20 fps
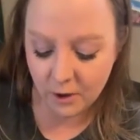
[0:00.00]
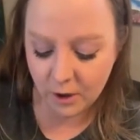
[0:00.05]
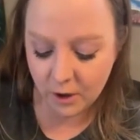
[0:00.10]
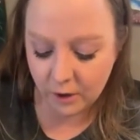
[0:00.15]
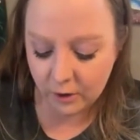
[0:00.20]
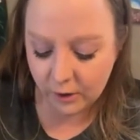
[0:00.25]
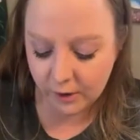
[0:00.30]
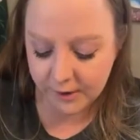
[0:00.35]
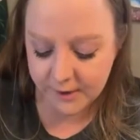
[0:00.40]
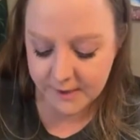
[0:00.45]
They
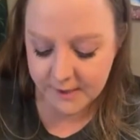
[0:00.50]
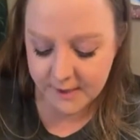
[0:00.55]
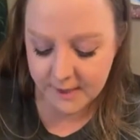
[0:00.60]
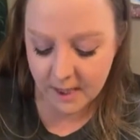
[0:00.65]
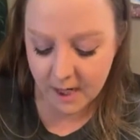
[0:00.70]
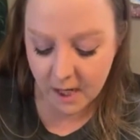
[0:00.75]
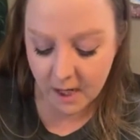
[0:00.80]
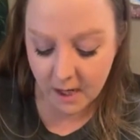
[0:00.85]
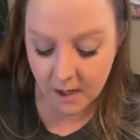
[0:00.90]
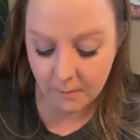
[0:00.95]
are called
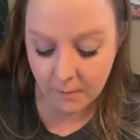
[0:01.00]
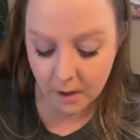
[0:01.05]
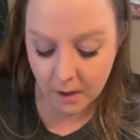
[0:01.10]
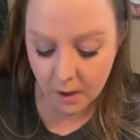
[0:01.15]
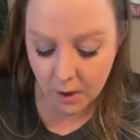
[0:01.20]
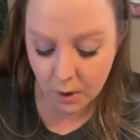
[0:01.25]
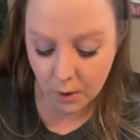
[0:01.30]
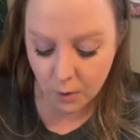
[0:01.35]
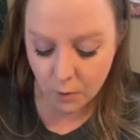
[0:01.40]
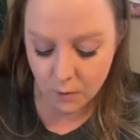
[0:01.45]

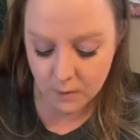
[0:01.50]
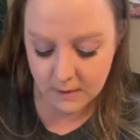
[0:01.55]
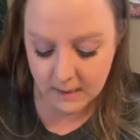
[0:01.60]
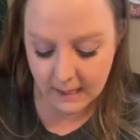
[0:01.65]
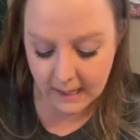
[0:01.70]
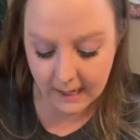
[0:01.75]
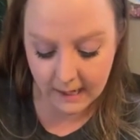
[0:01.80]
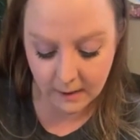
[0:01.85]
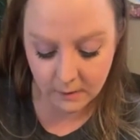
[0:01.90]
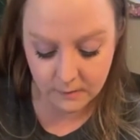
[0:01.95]
Tub-O
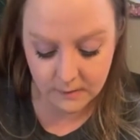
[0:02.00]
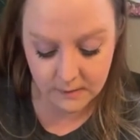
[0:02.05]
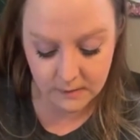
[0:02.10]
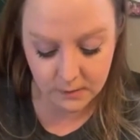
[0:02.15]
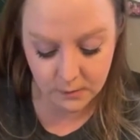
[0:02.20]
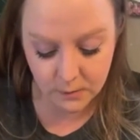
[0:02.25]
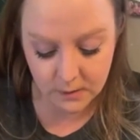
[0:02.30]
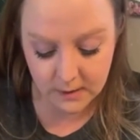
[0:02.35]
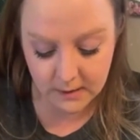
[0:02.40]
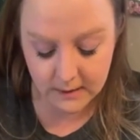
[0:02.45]

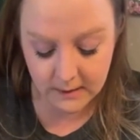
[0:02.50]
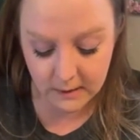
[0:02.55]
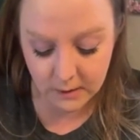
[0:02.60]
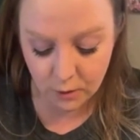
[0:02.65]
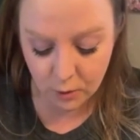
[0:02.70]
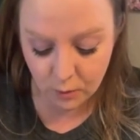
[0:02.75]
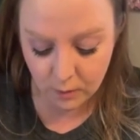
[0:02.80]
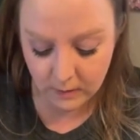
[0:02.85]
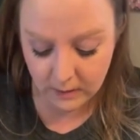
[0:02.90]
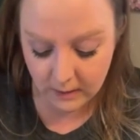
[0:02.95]
towels. So
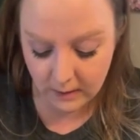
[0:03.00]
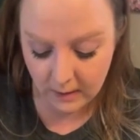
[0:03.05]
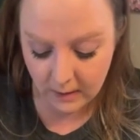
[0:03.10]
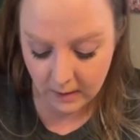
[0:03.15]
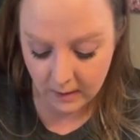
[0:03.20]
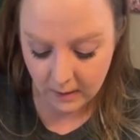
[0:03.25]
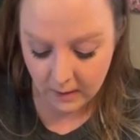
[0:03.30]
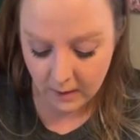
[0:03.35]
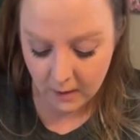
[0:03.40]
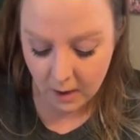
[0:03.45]

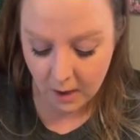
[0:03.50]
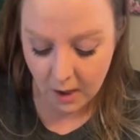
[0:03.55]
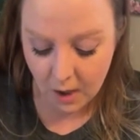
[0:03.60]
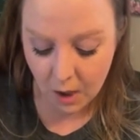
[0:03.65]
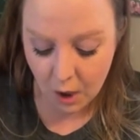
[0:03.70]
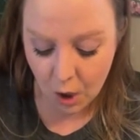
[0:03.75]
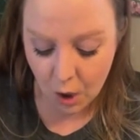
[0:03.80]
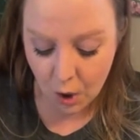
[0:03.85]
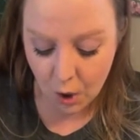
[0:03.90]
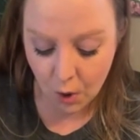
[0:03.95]

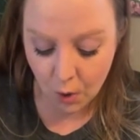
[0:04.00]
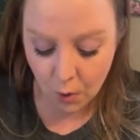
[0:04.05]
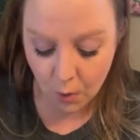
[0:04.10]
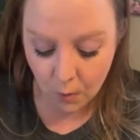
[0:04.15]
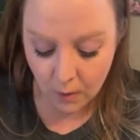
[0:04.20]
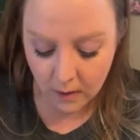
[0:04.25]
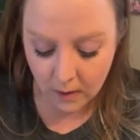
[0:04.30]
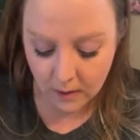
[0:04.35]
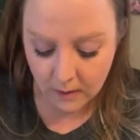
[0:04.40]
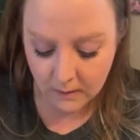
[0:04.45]

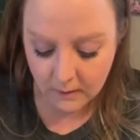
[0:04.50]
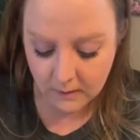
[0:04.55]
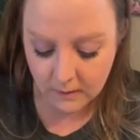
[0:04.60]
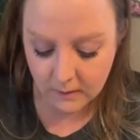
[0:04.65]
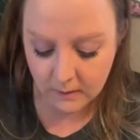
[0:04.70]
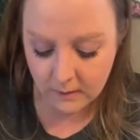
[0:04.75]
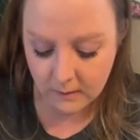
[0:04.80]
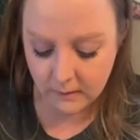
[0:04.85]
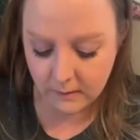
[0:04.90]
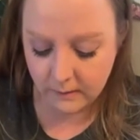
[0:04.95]
T-U-B-O,
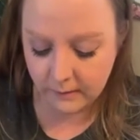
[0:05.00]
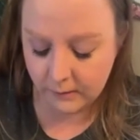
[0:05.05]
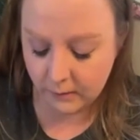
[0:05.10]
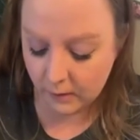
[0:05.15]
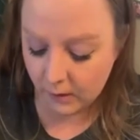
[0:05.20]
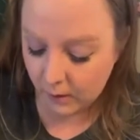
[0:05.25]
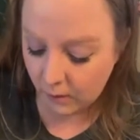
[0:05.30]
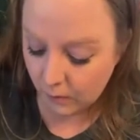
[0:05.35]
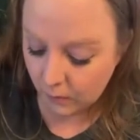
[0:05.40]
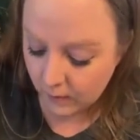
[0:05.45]

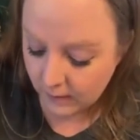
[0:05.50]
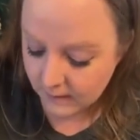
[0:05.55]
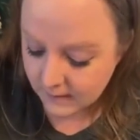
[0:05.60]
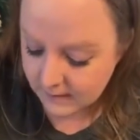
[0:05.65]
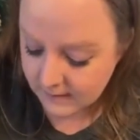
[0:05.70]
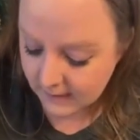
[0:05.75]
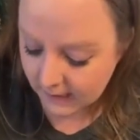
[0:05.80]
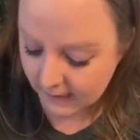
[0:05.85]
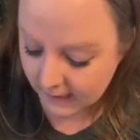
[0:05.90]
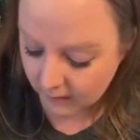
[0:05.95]
letter O,
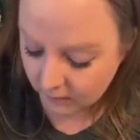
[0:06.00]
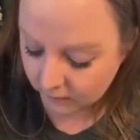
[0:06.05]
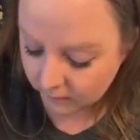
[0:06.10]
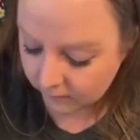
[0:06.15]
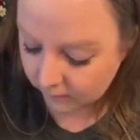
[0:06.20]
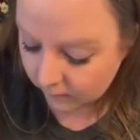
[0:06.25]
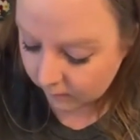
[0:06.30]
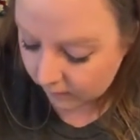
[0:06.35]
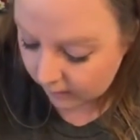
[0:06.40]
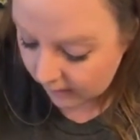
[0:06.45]

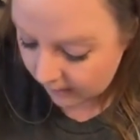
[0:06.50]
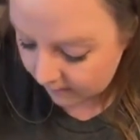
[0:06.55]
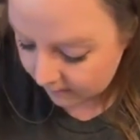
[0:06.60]
towels,